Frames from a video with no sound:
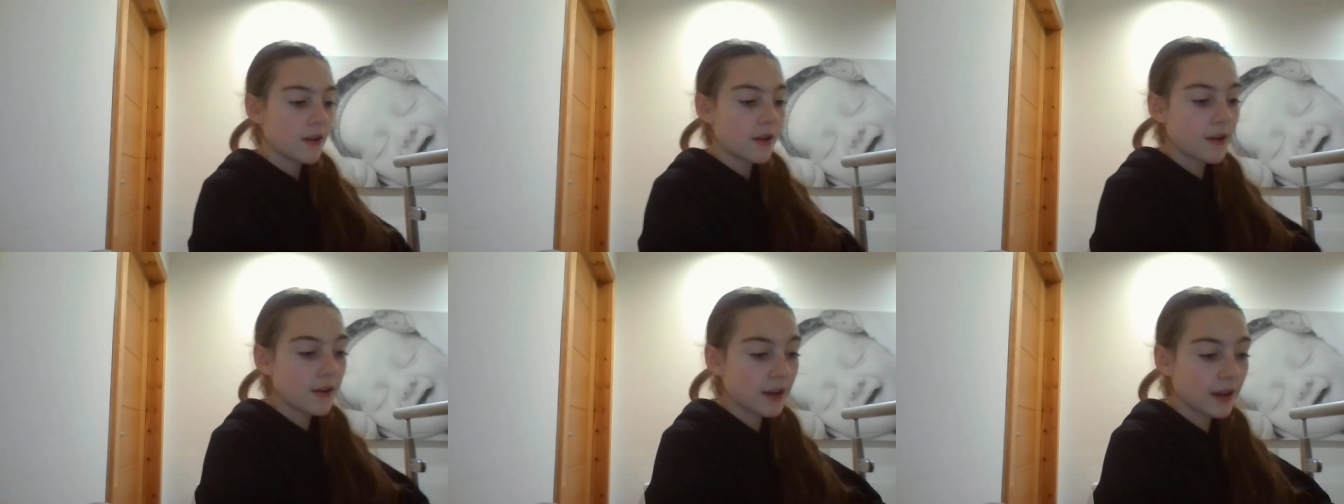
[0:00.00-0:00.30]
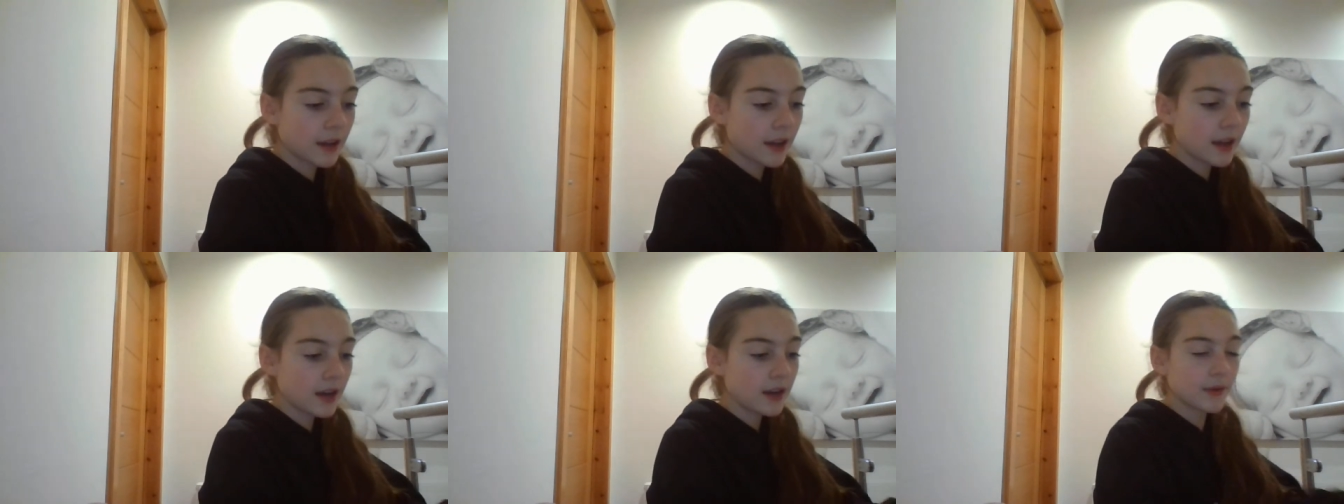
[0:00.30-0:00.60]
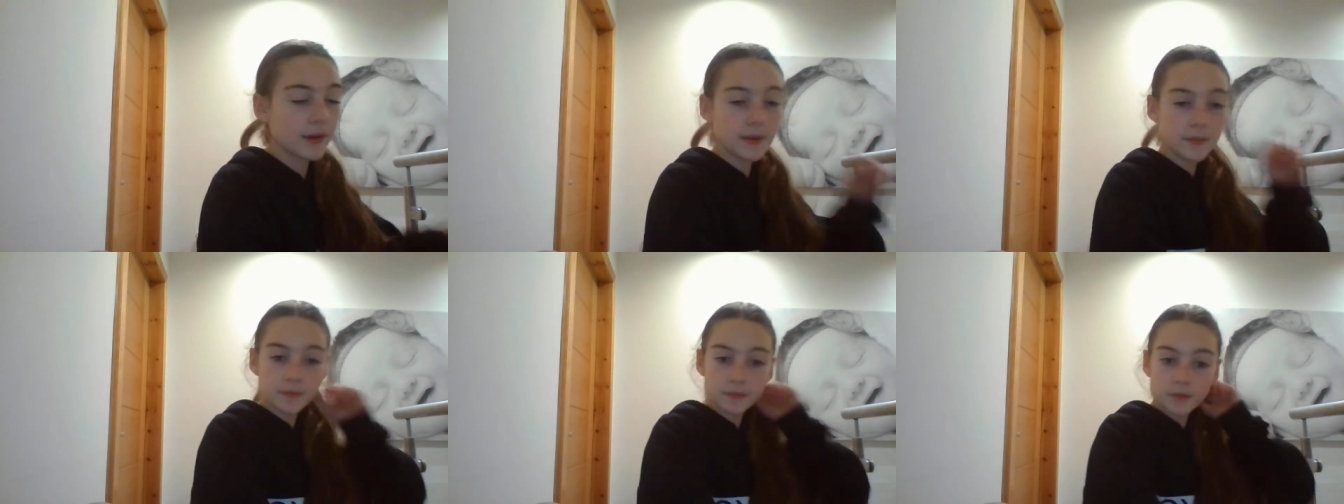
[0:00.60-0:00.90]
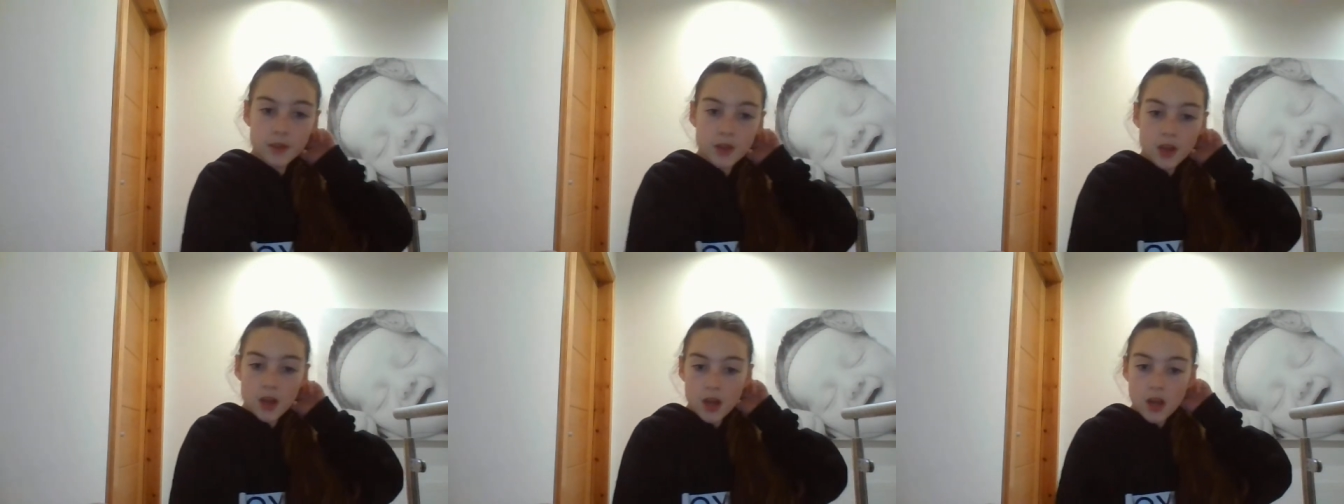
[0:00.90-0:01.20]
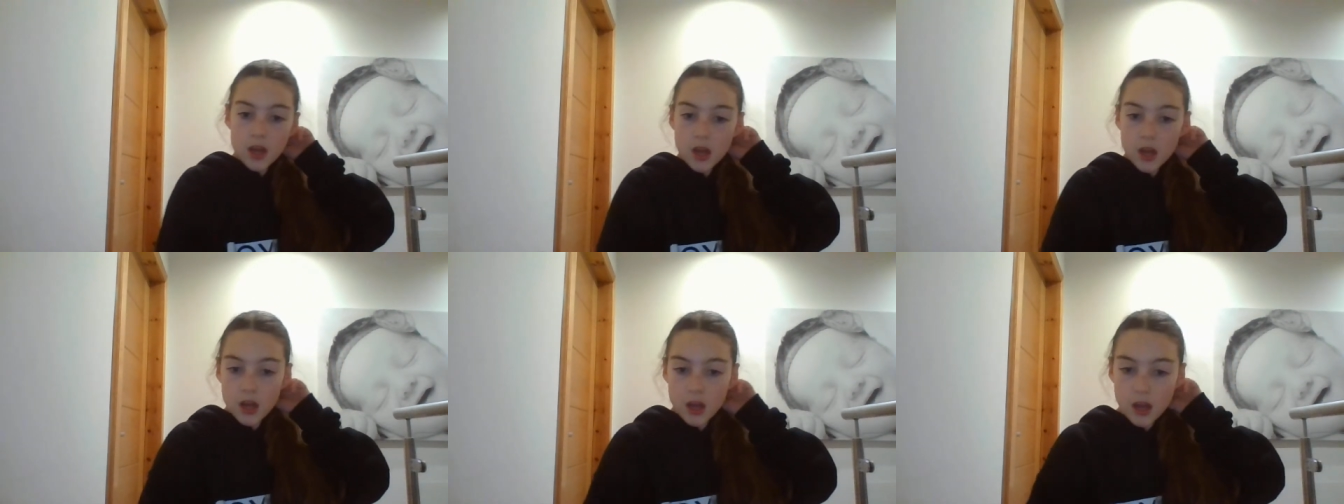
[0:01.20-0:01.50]
Okay, anyway
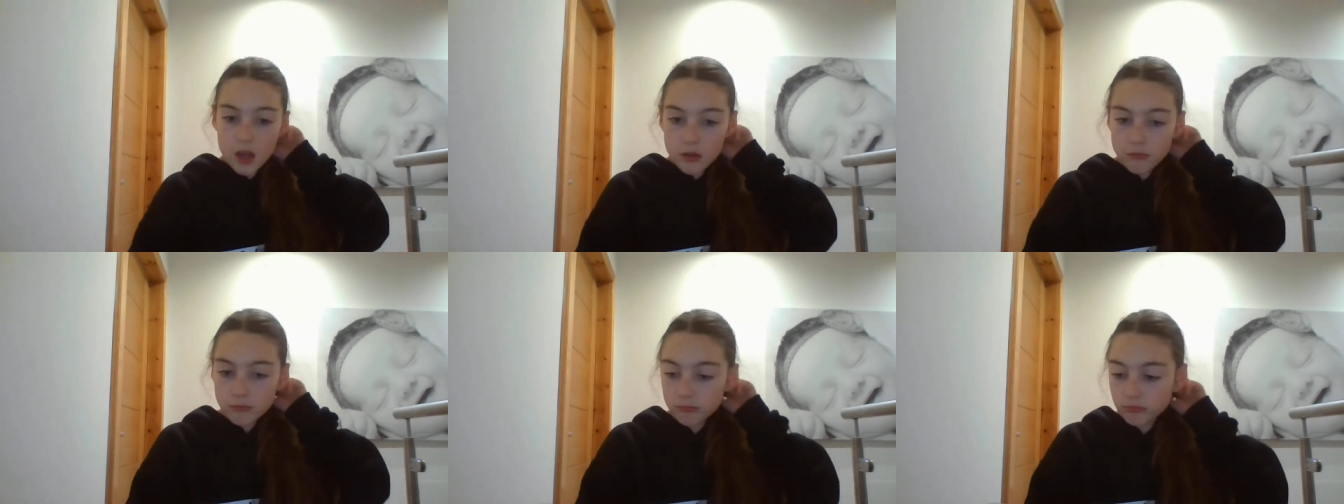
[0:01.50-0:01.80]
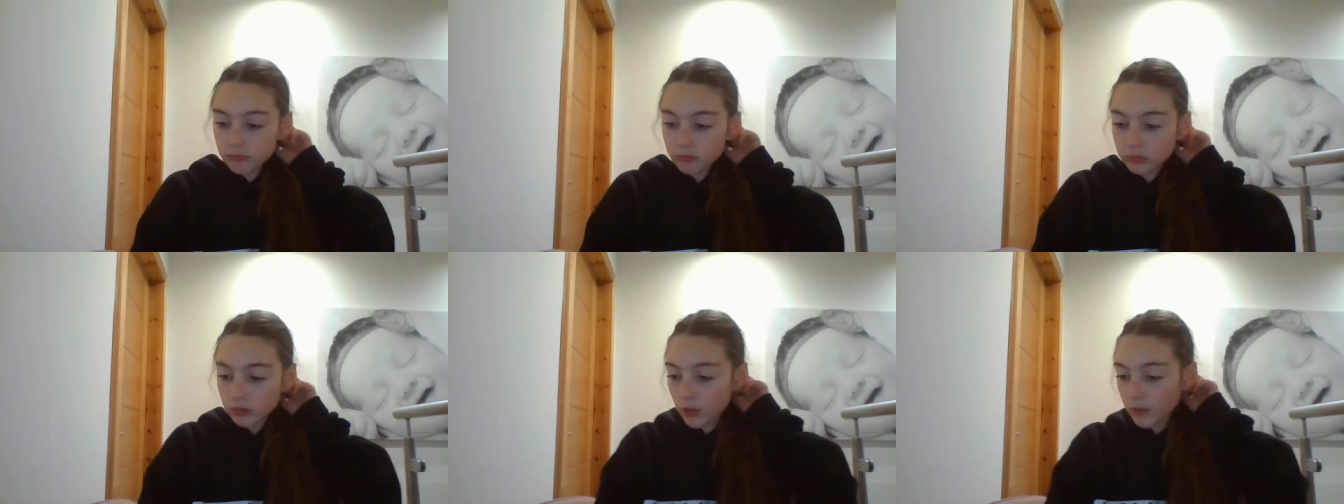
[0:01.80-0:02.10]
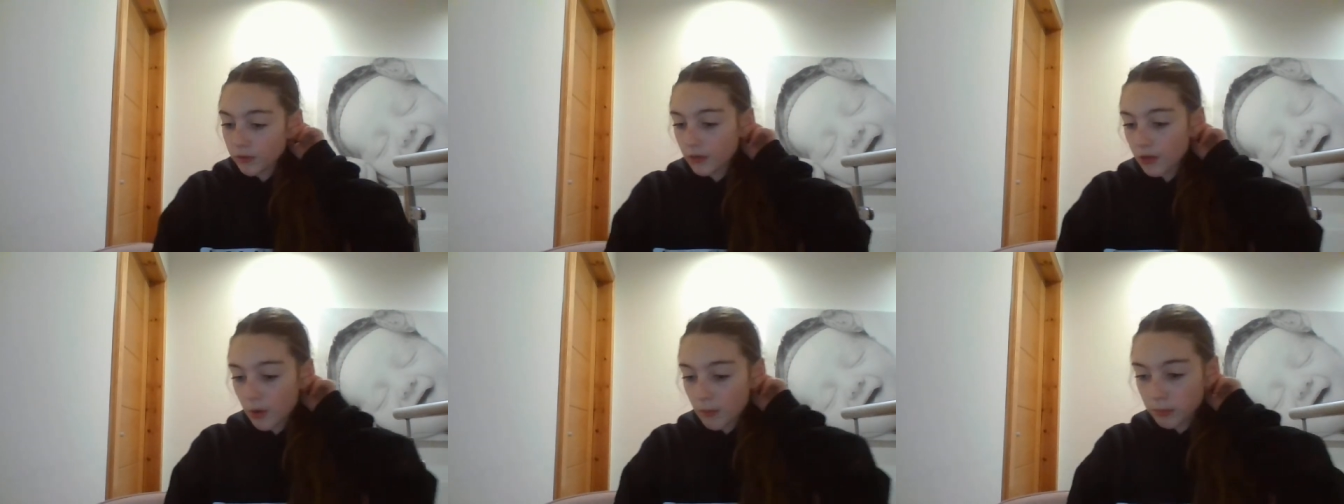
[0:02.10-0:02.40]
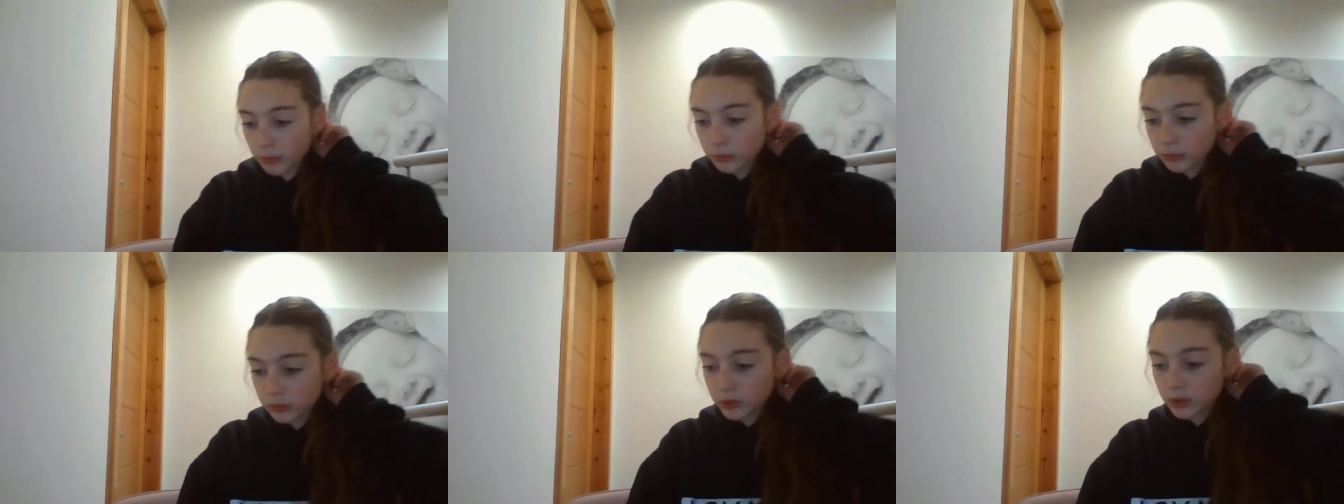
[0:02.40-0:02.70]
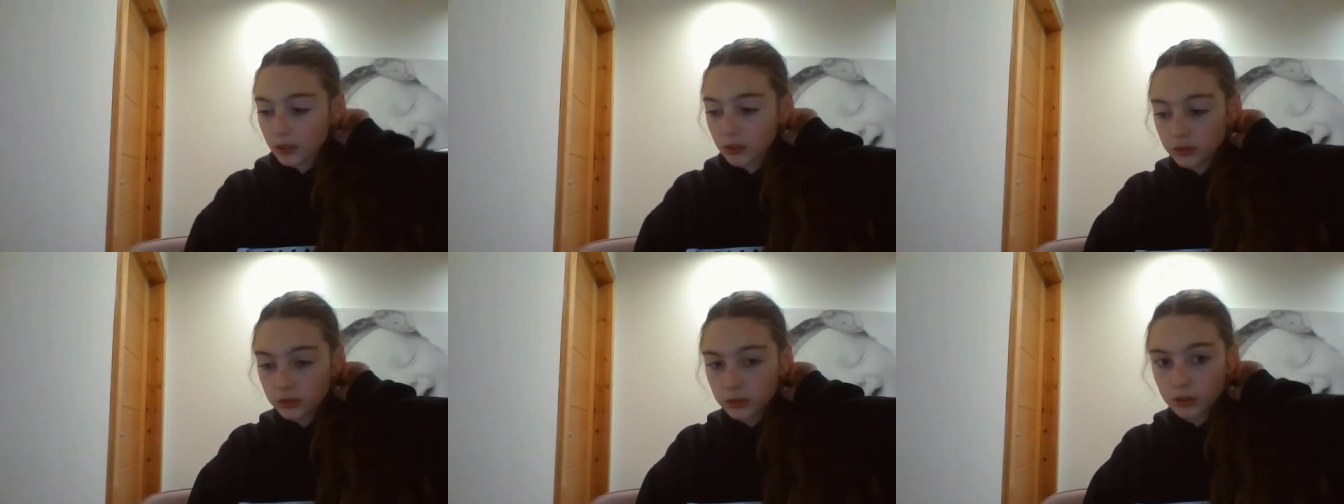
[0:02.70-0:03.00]
sorry for not
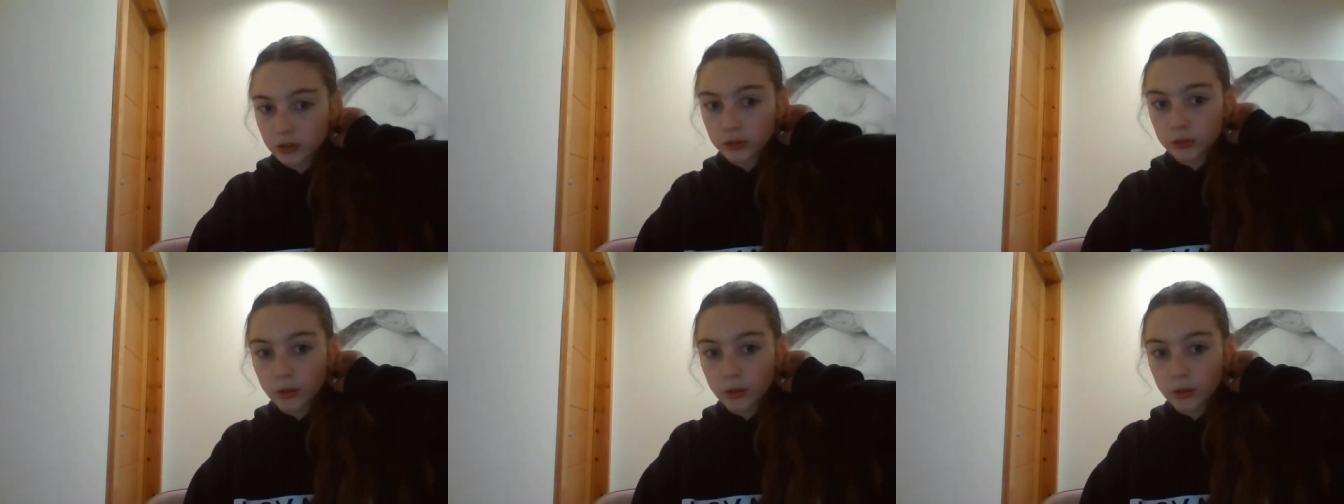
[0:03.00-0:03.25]
posting this as